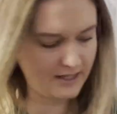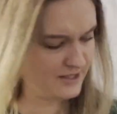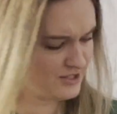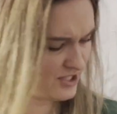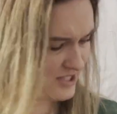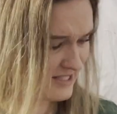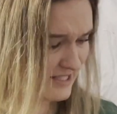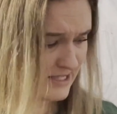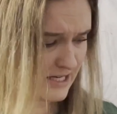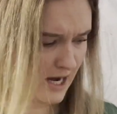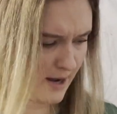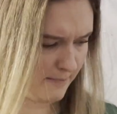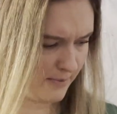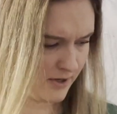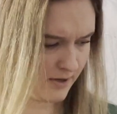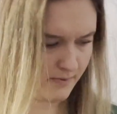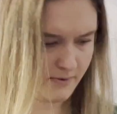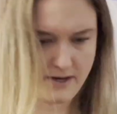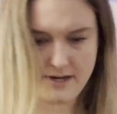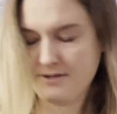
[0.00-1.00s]
She did not put
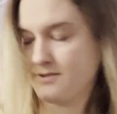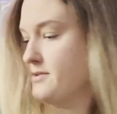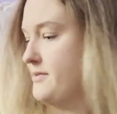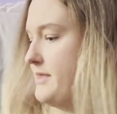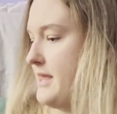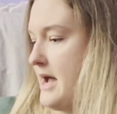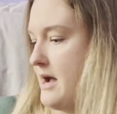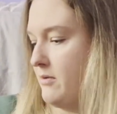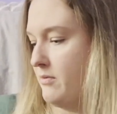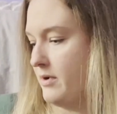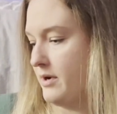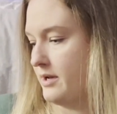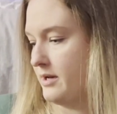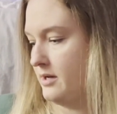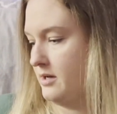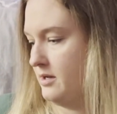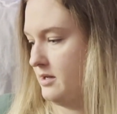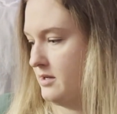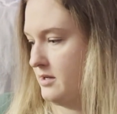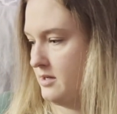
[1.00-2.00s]
a price on that one,
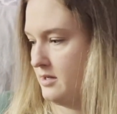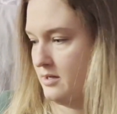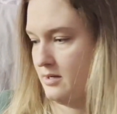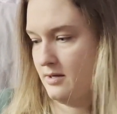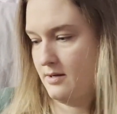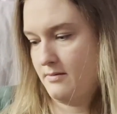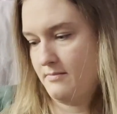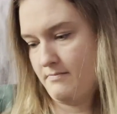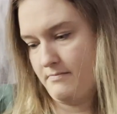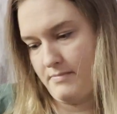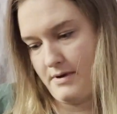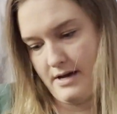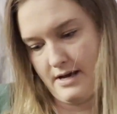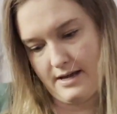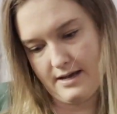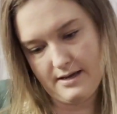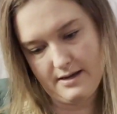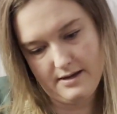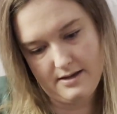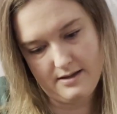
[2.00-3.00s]

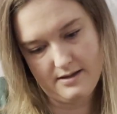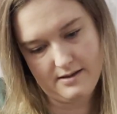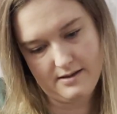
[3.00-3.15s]
but